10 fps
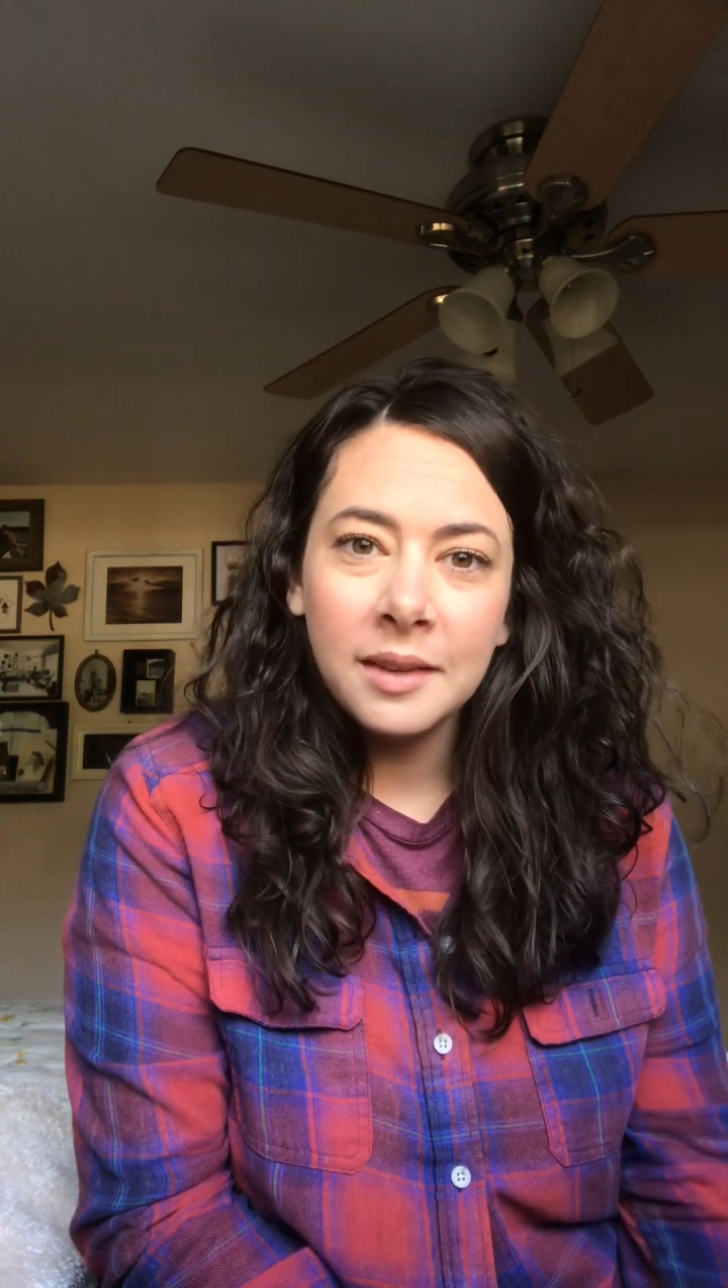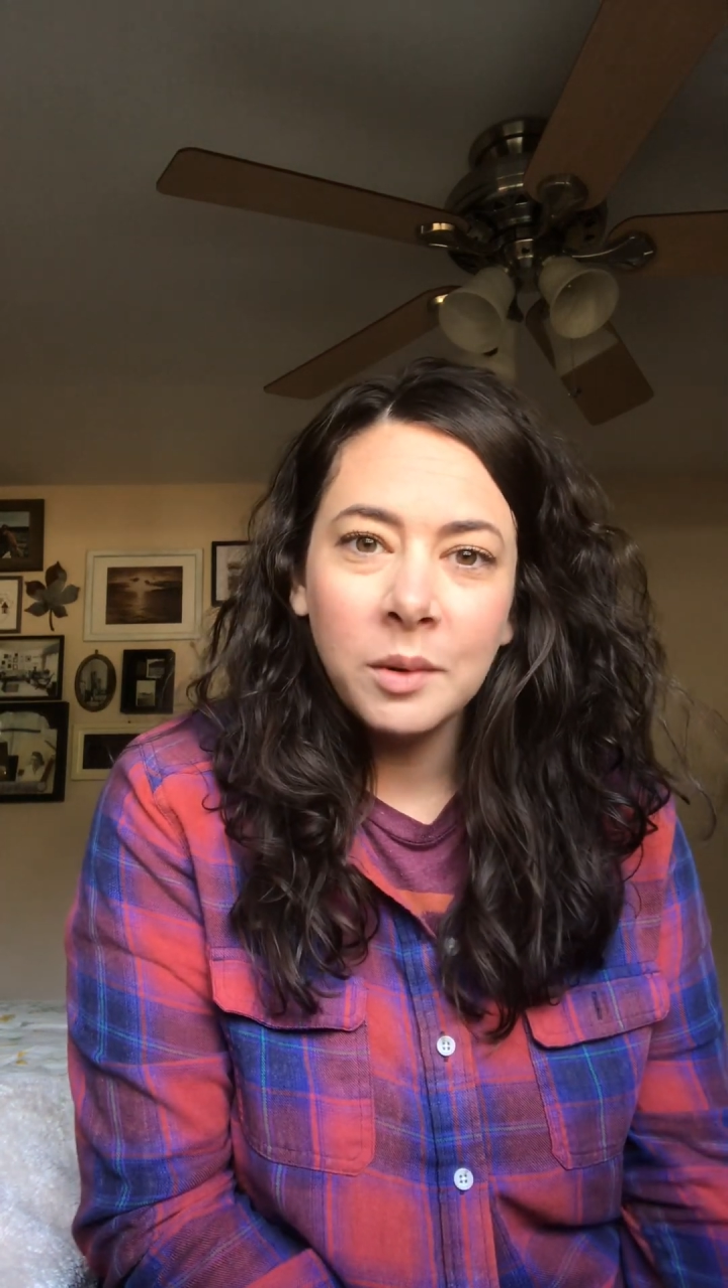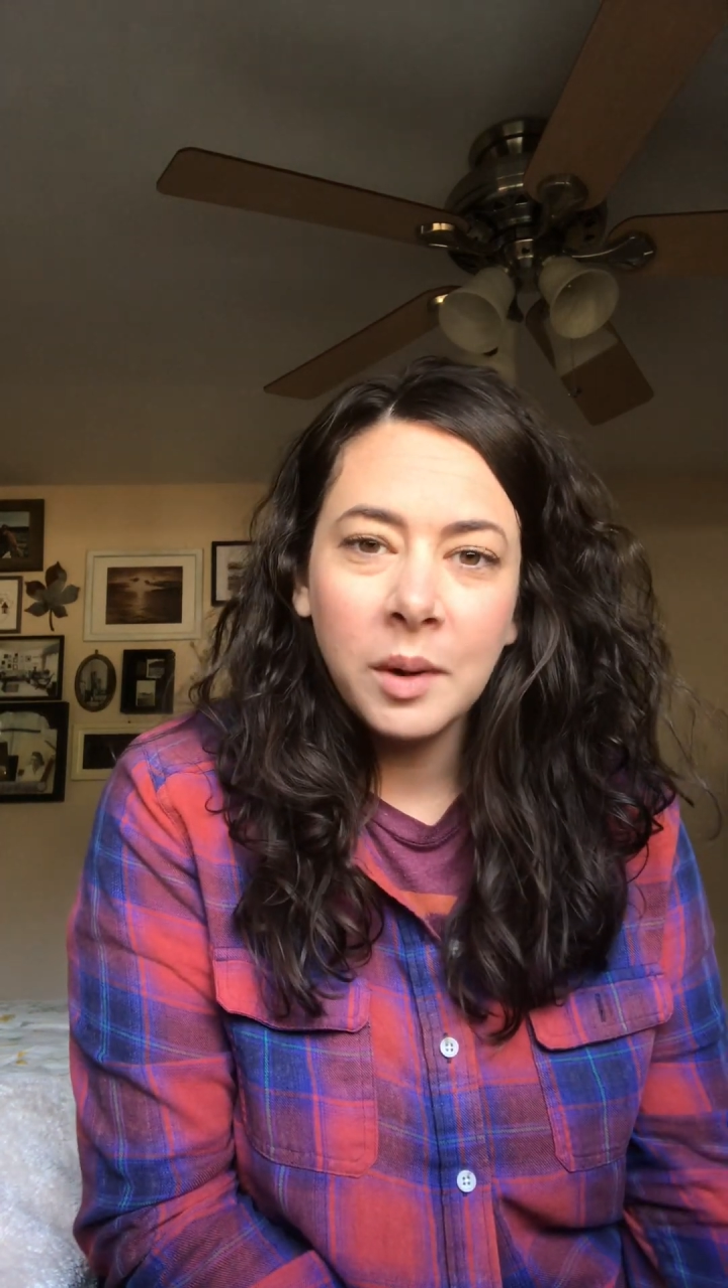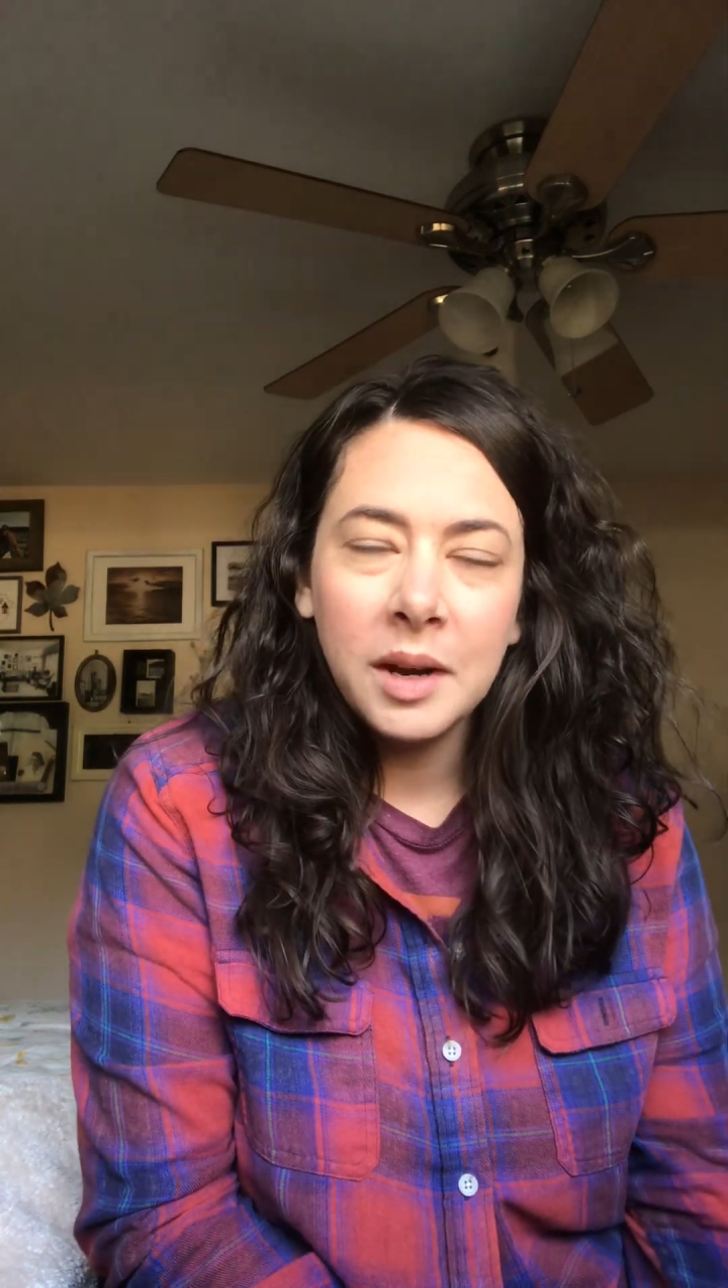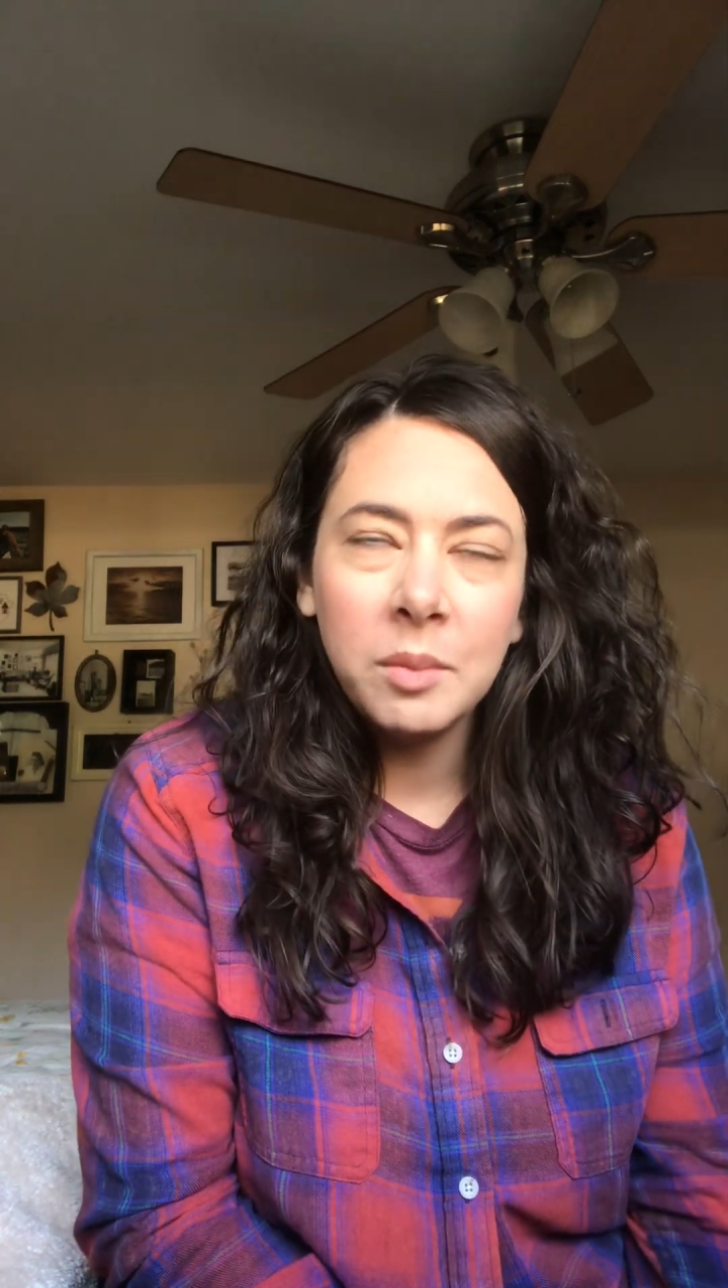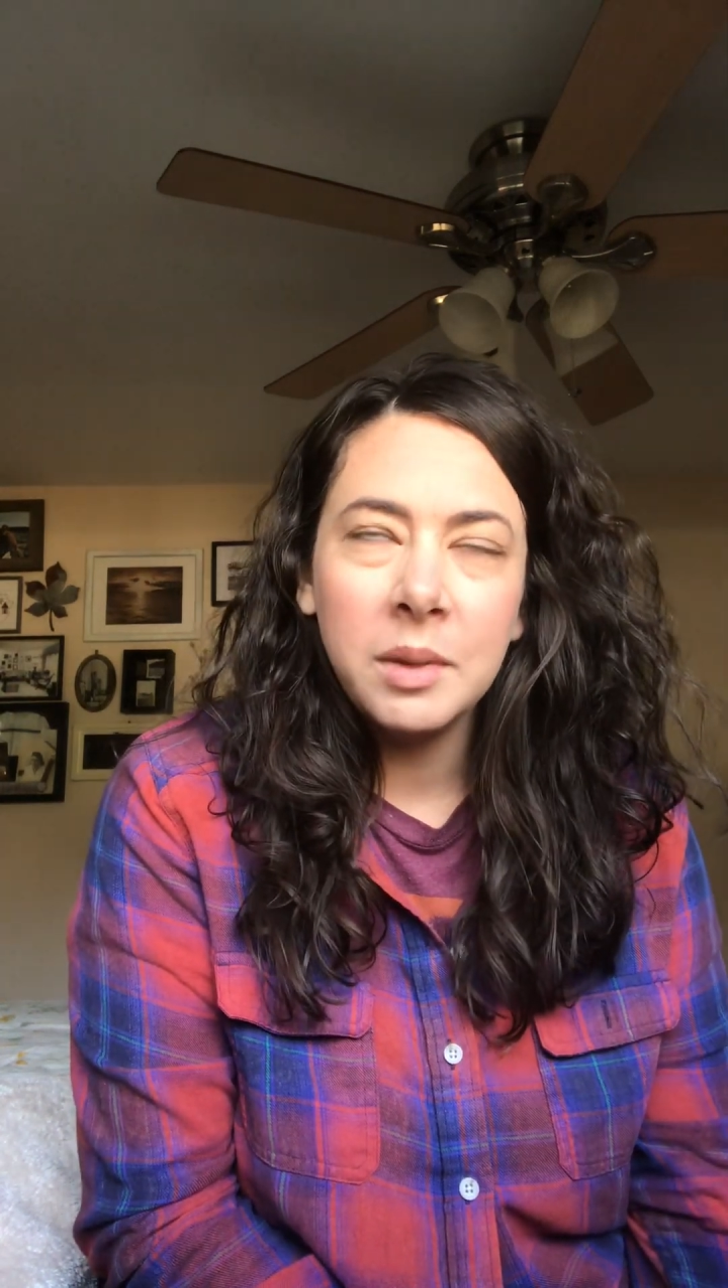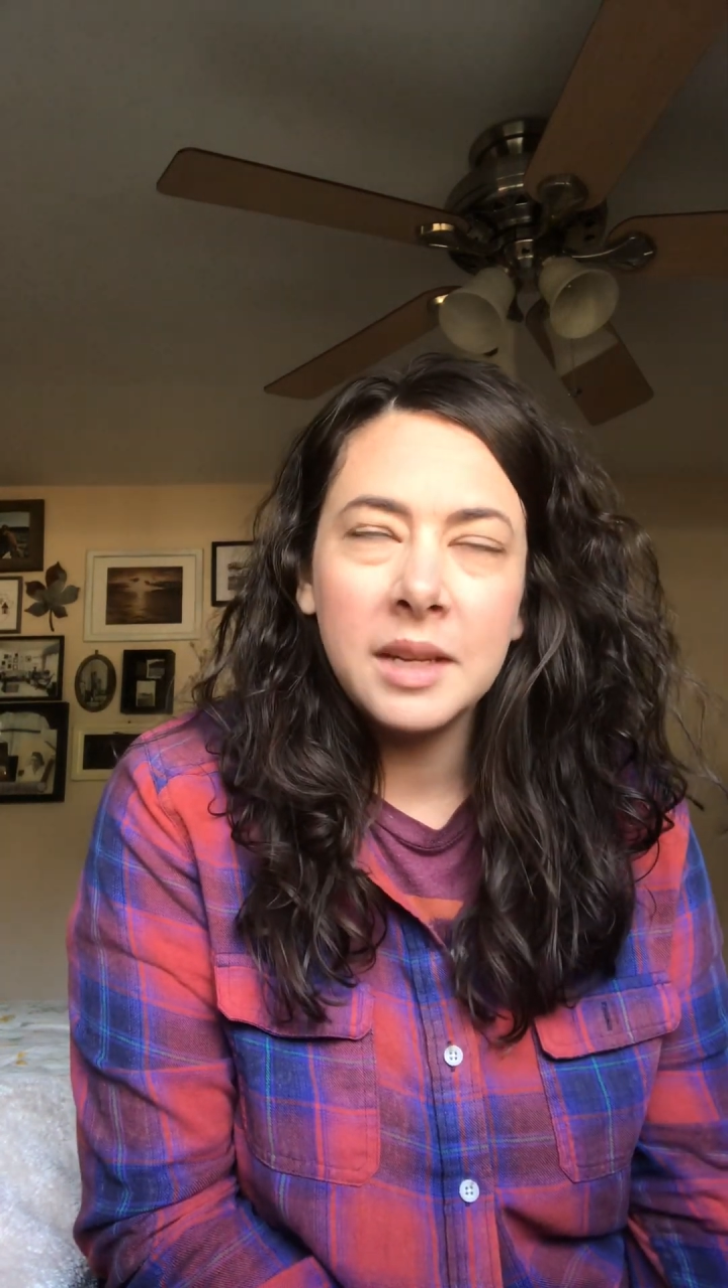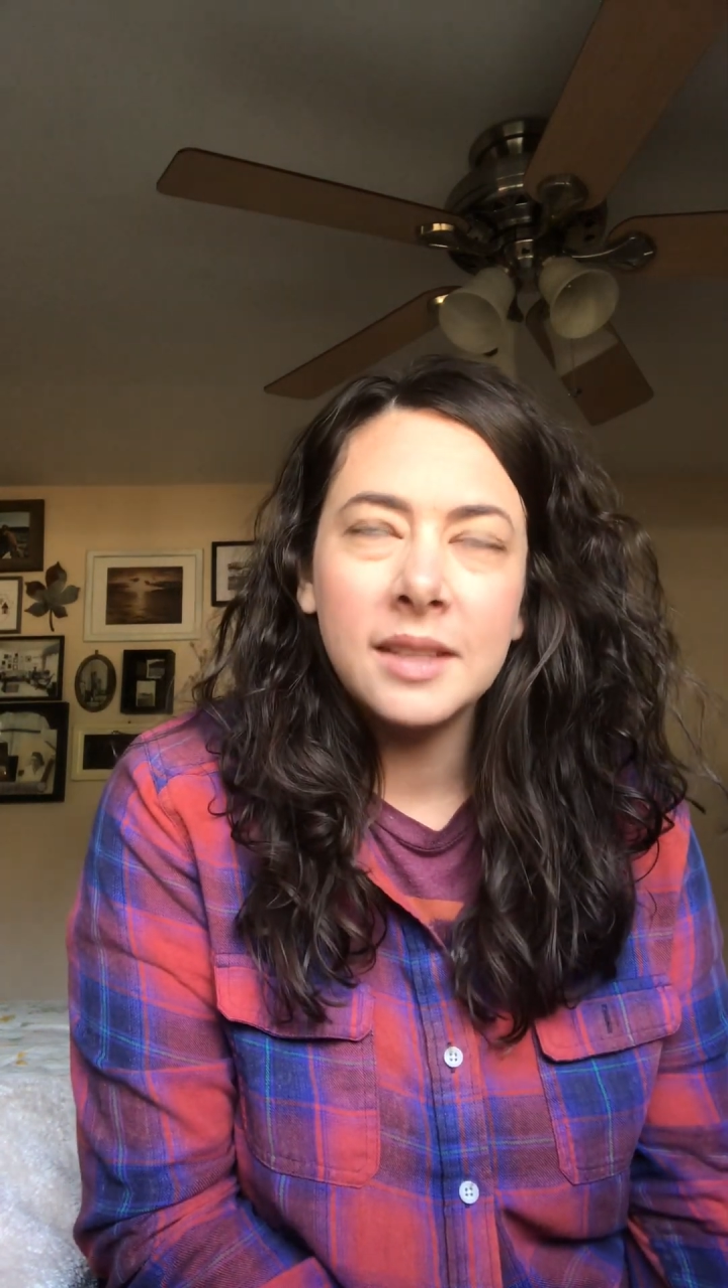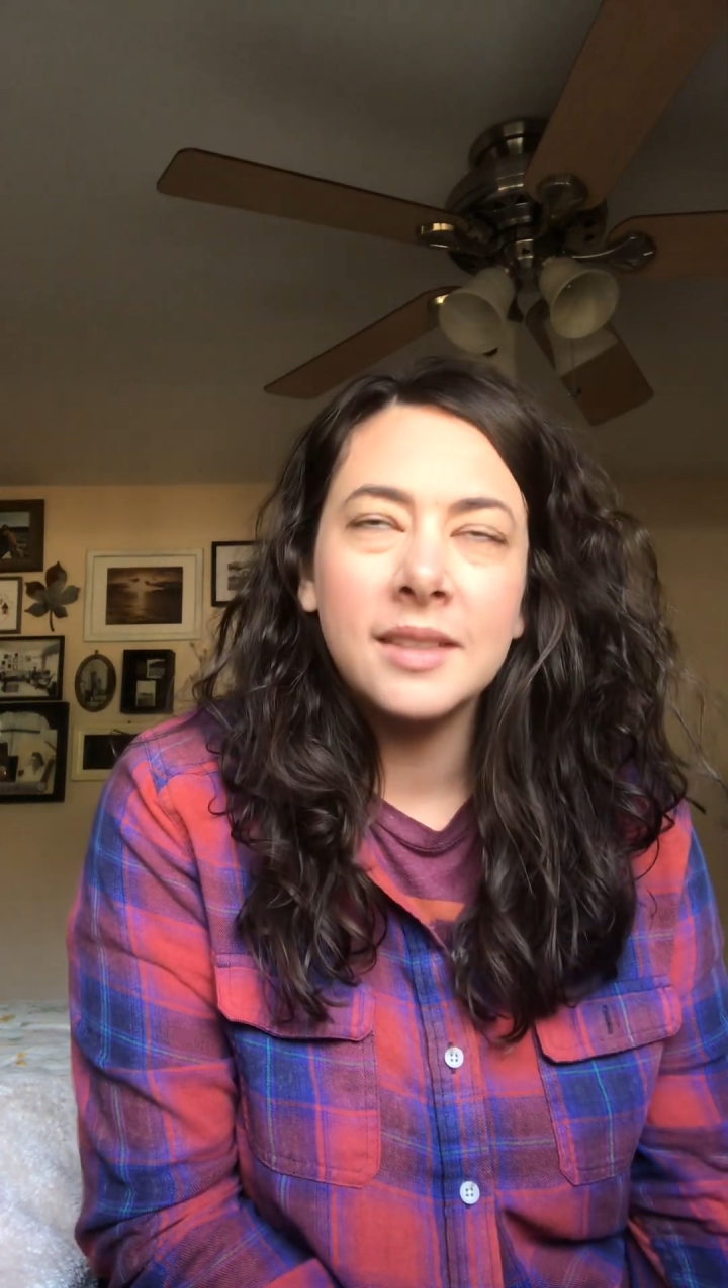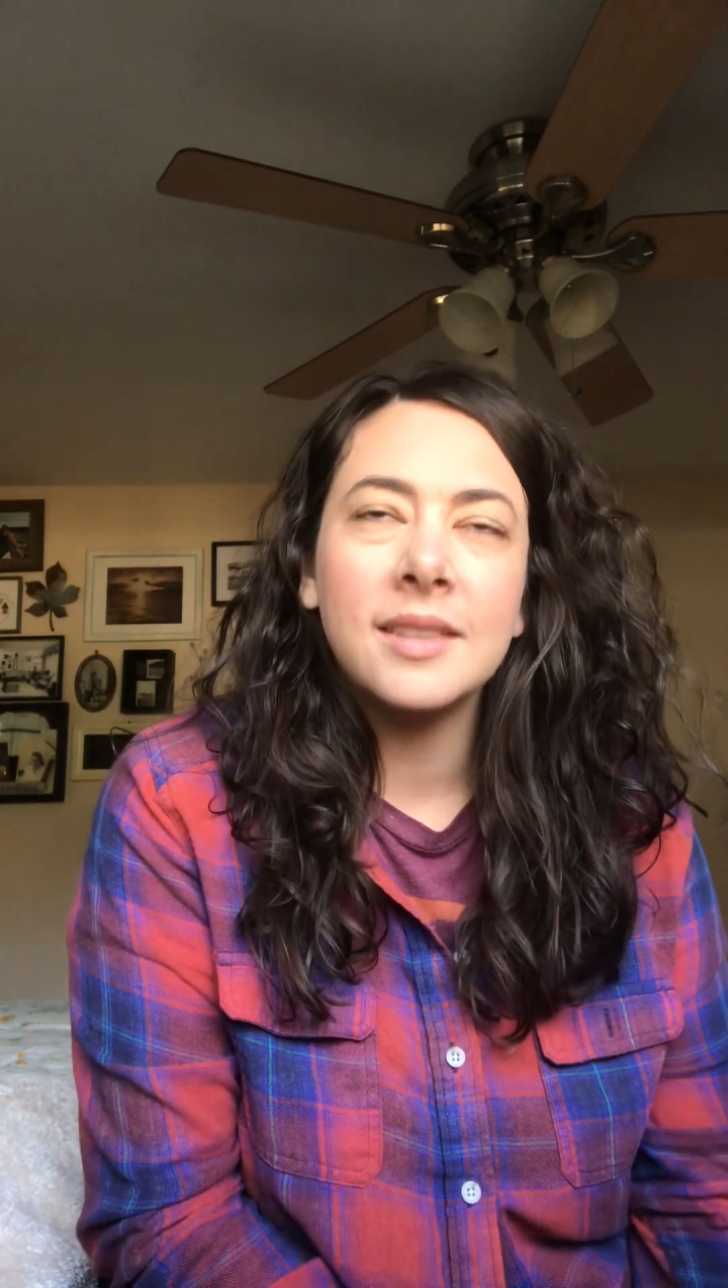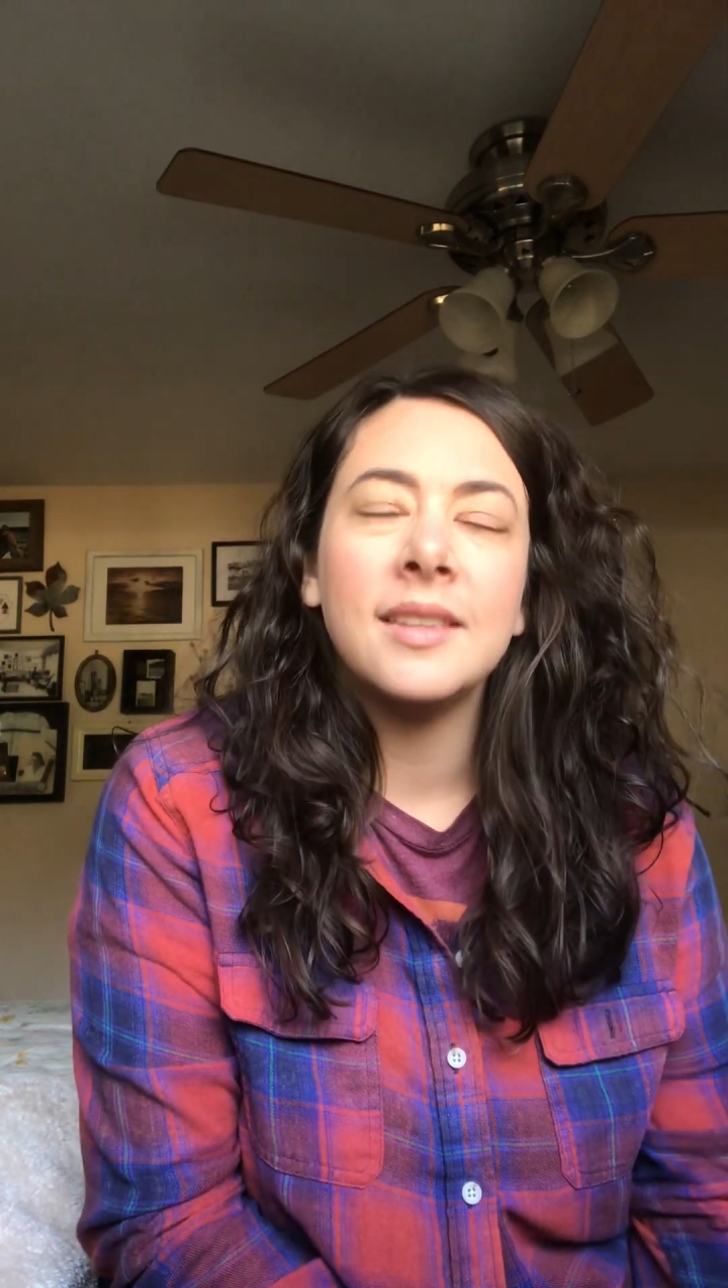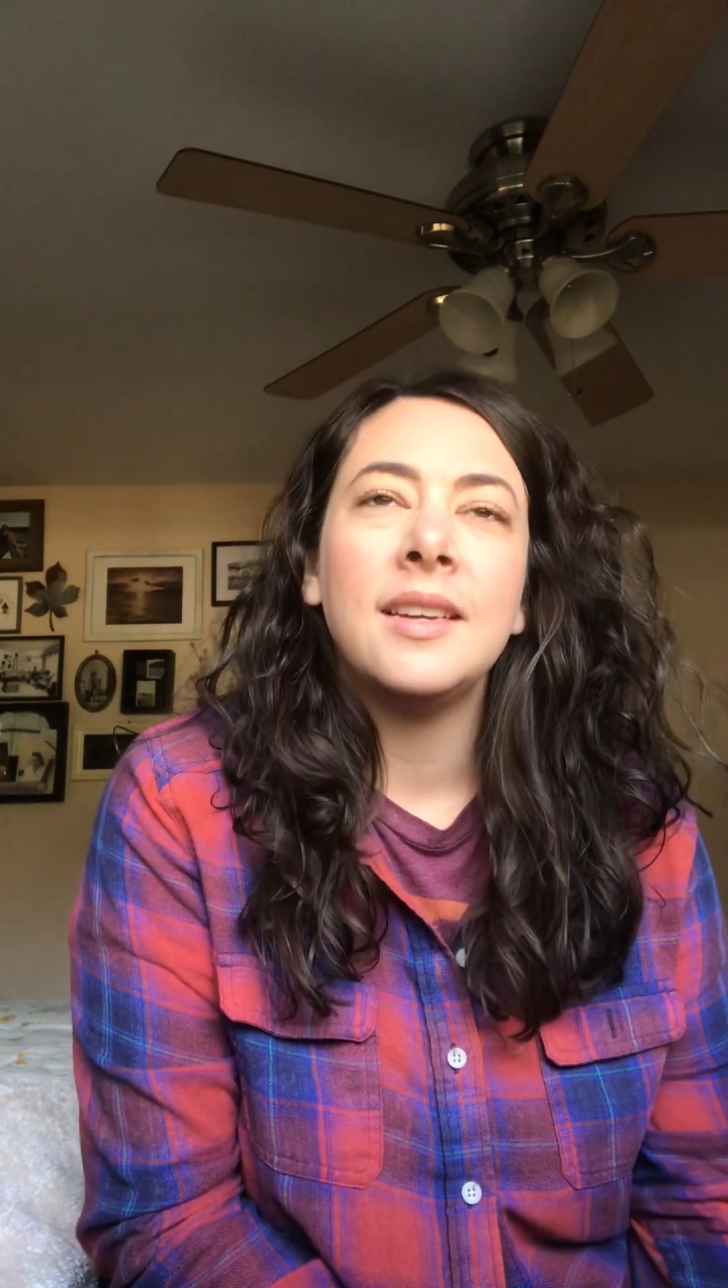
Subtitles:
quite a bit,